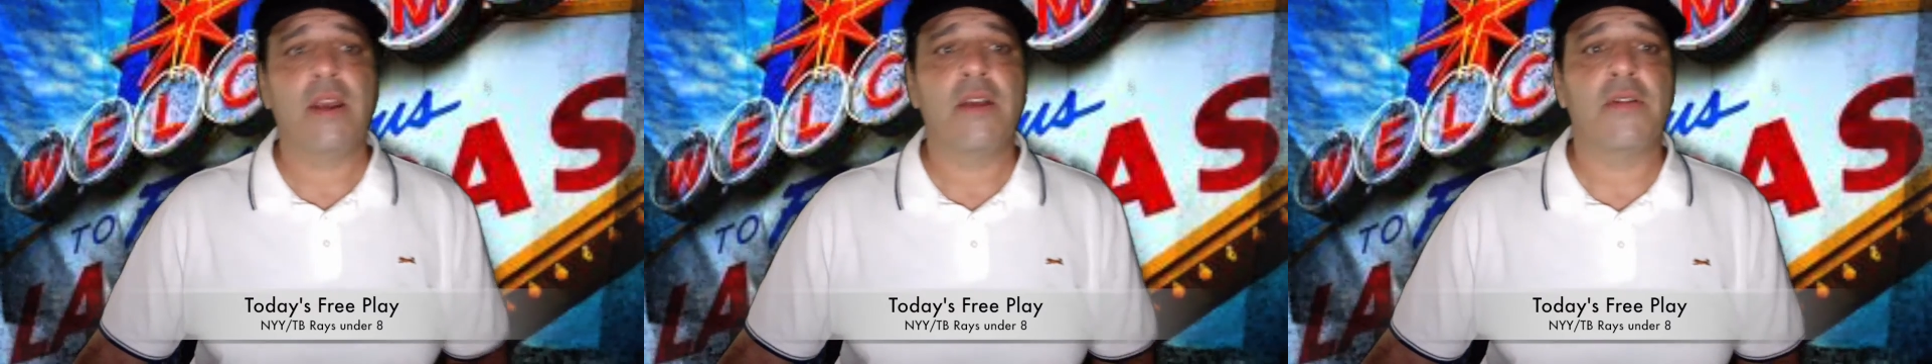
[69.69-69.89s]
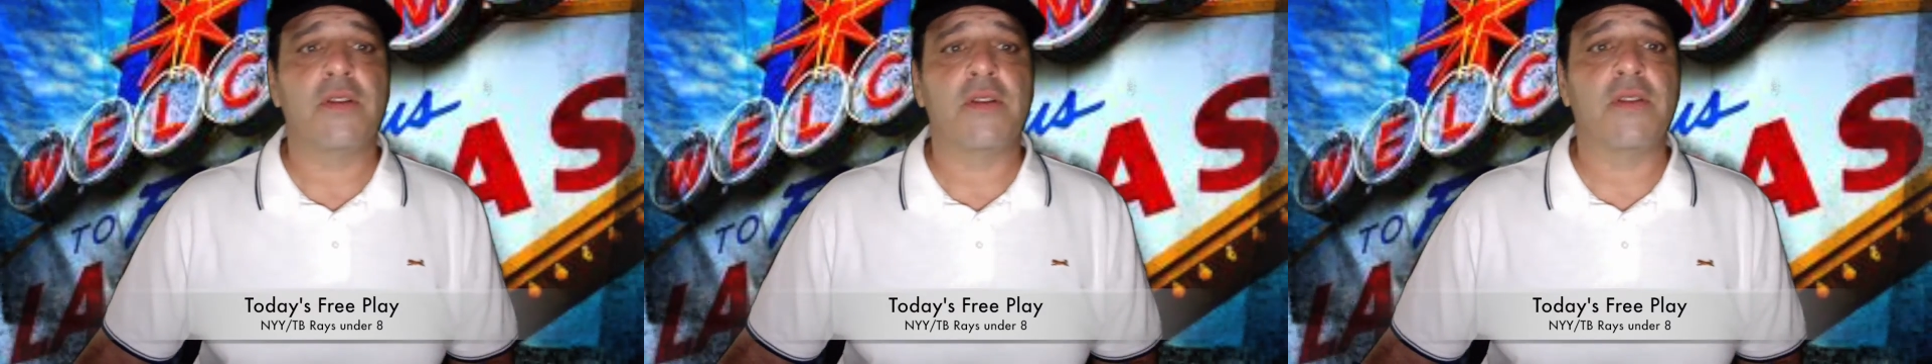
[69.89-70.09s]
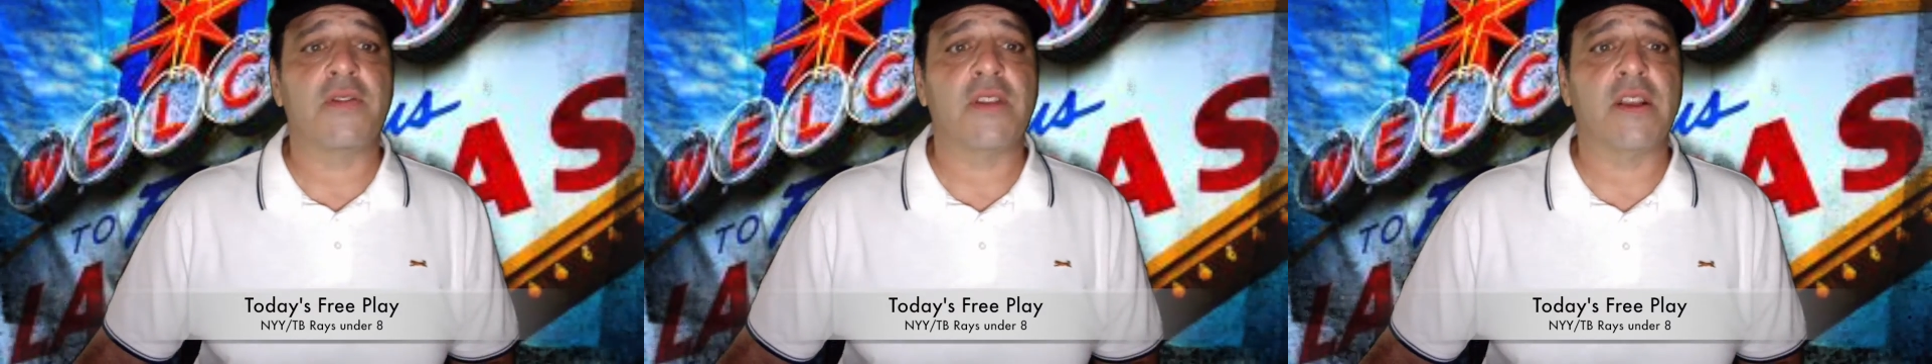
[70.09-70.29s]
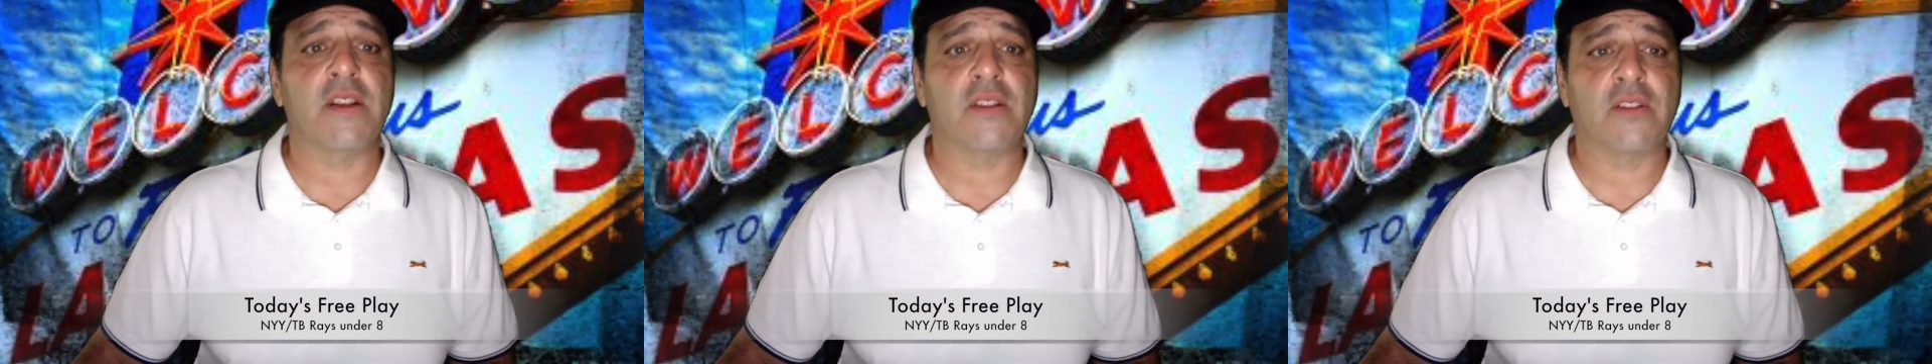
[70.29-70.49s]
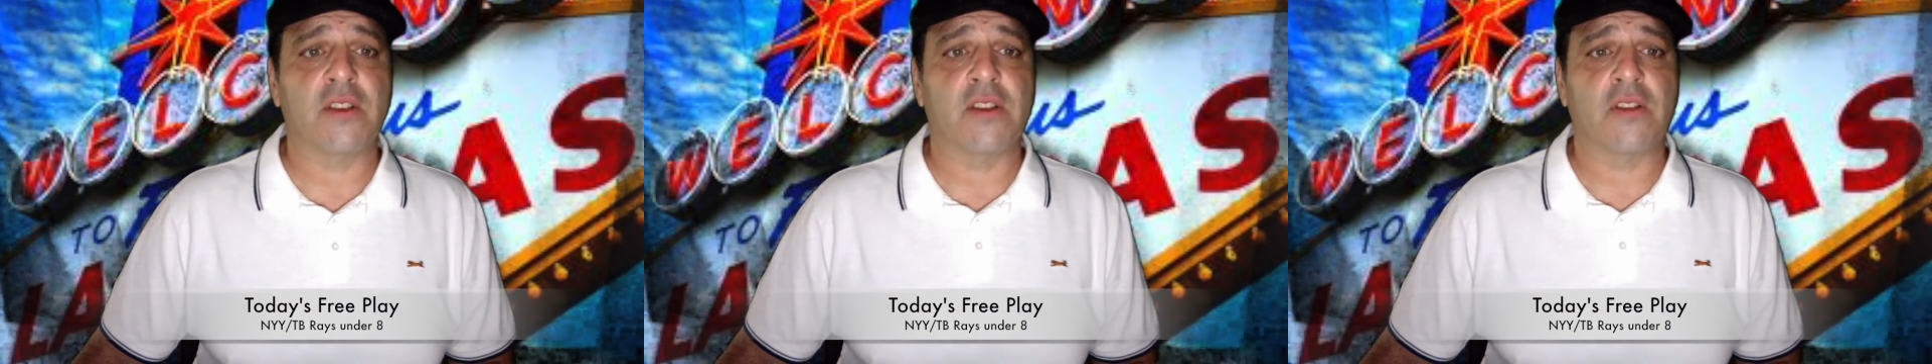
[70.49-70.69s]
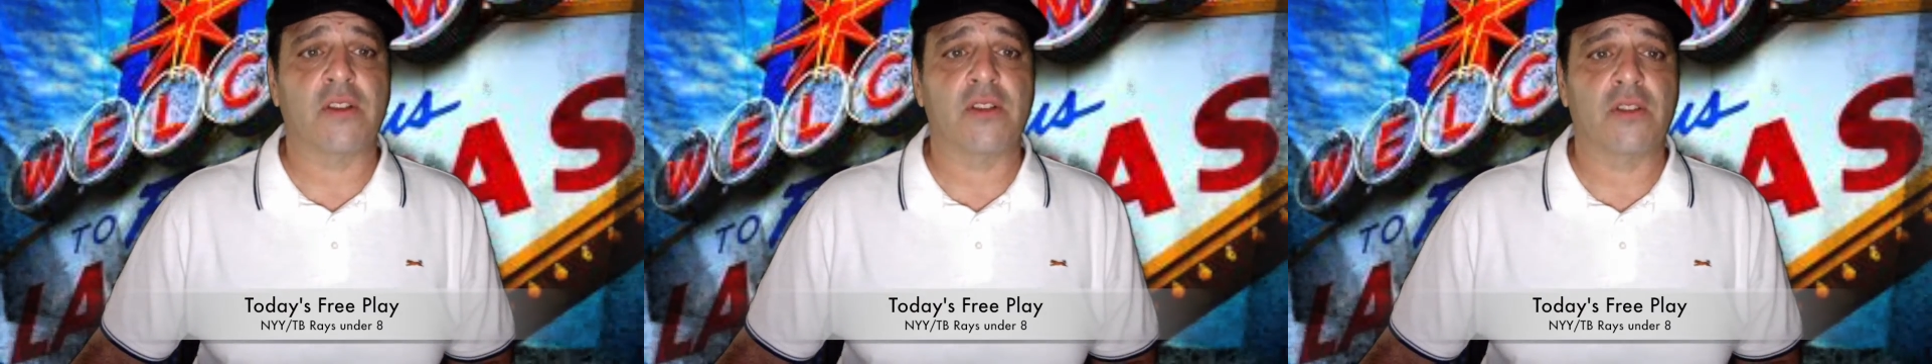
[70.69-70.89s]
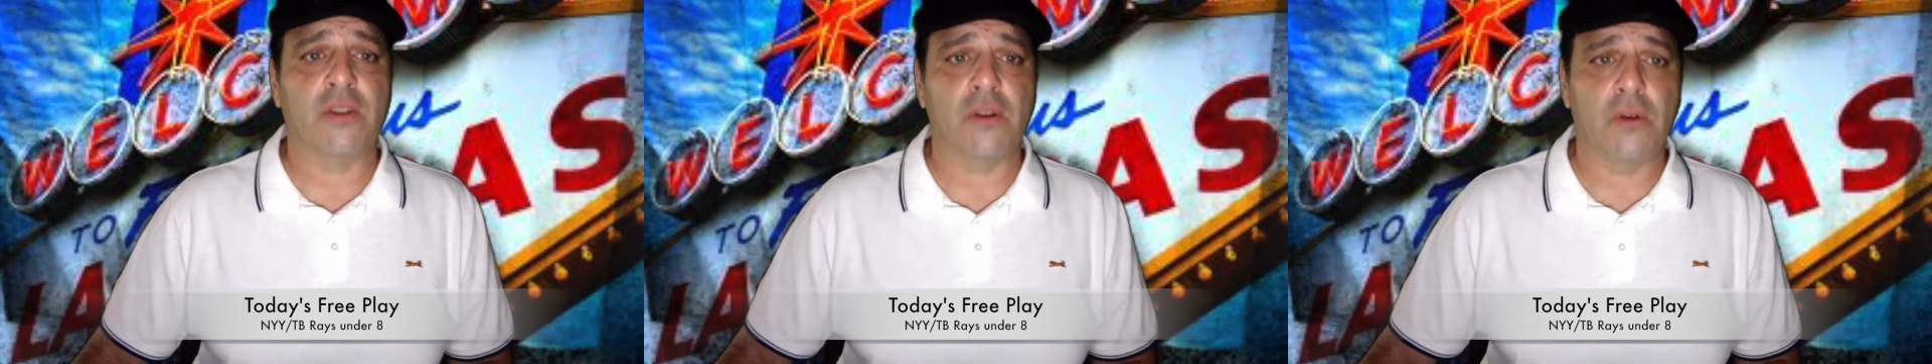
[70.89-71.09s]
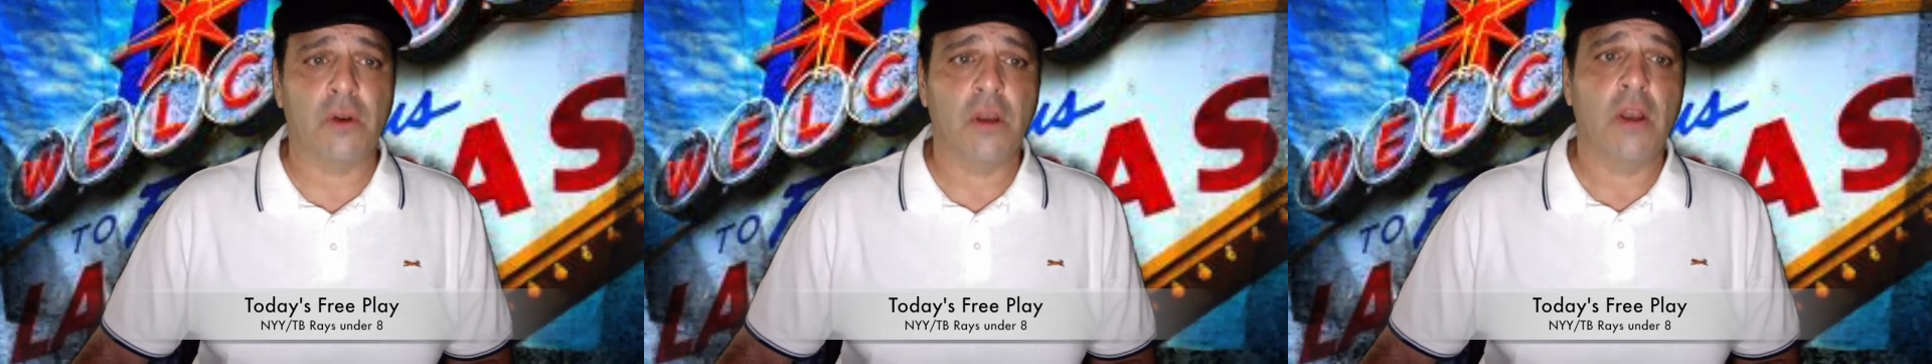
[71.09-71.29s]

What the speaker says: 15-6-2